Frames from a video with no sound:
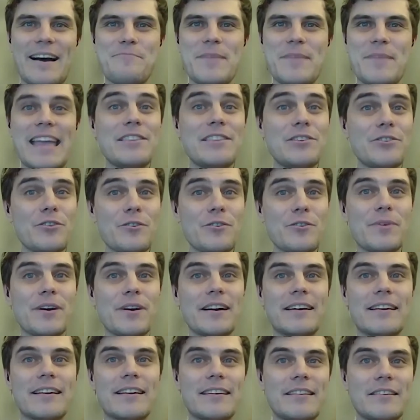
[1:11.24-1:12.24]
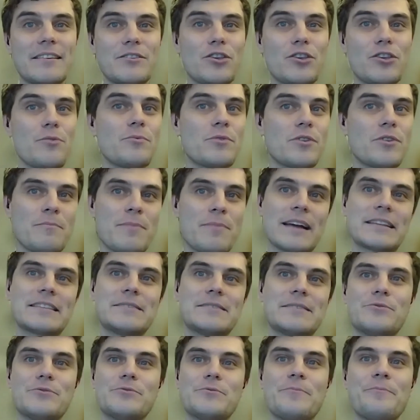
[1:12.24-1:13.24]
In your book, Human
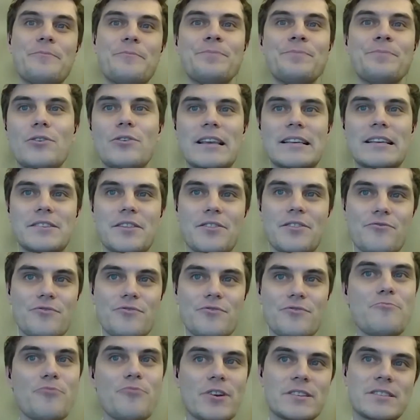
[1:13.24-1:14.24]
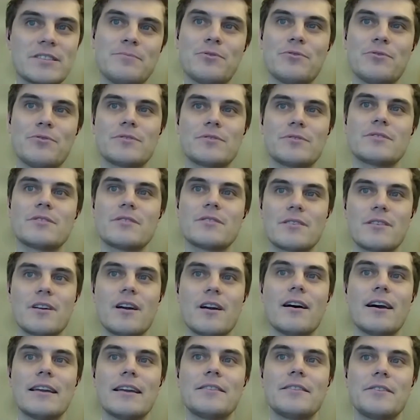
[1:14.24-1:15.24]
Compatible, you list 3 principles to
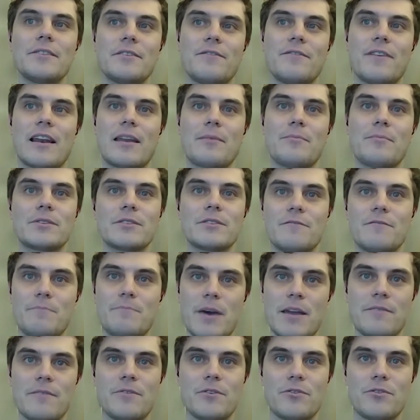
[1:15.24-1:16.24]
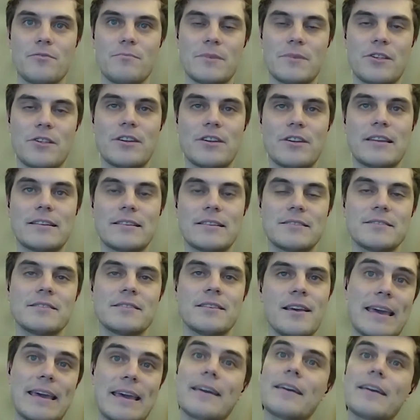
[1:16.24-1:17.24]
guide the development of beneficial machines,
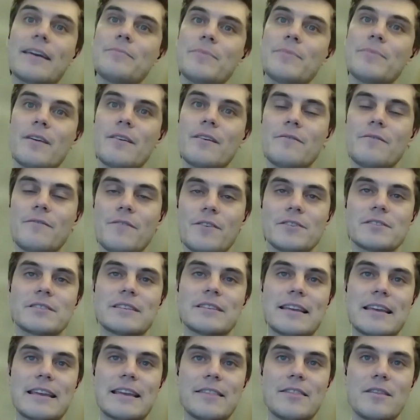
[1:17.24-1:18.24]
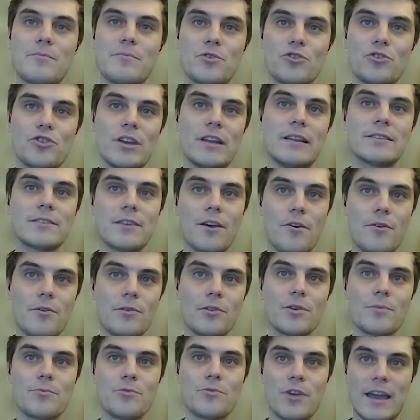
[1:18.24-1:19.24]
being, firstly, the machine's
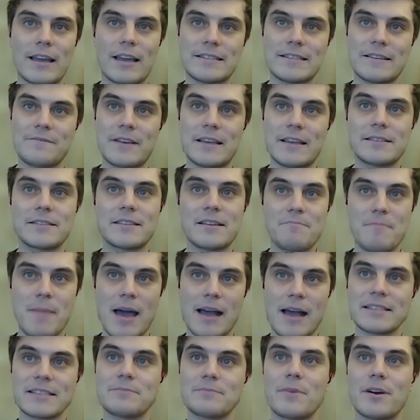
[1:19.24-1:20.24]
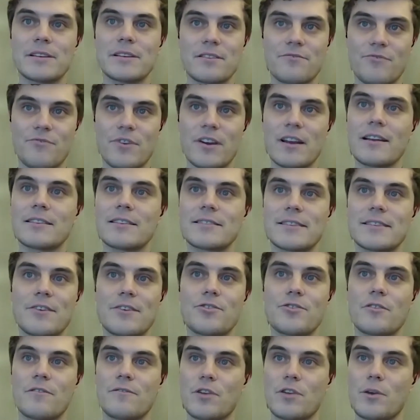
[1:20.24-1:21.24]
only objective is to maximize the
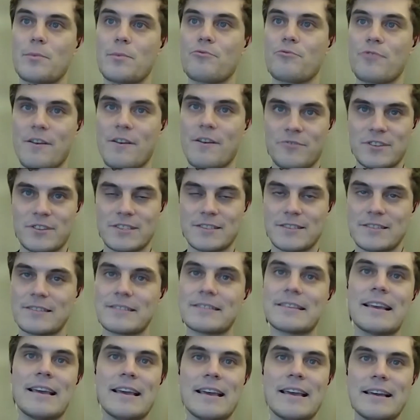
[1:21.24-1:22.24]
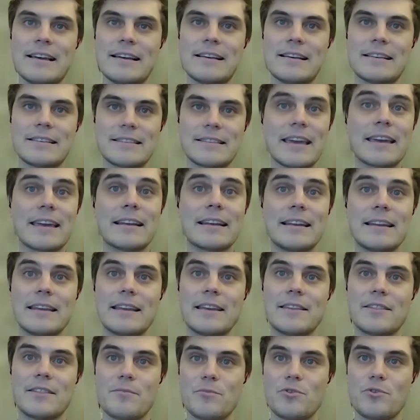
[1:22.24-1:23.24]
realization of human preferences.
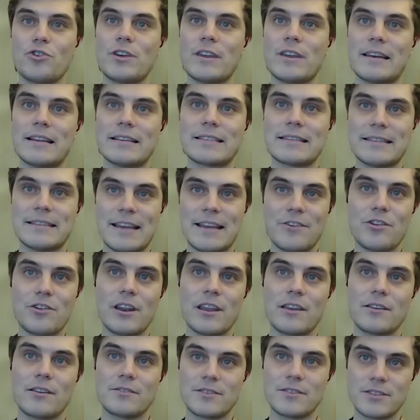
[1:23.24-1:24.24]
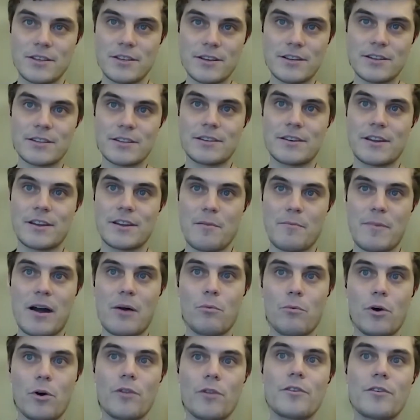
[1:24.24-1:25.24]
Secondly, the machine is initially uncertain
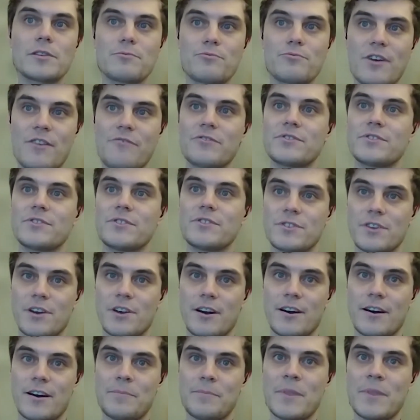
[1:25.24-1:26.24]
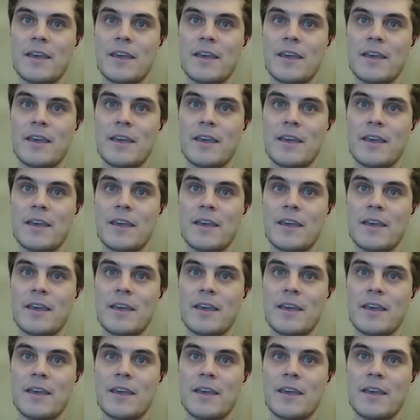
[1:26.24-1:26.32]
about what those preferences are.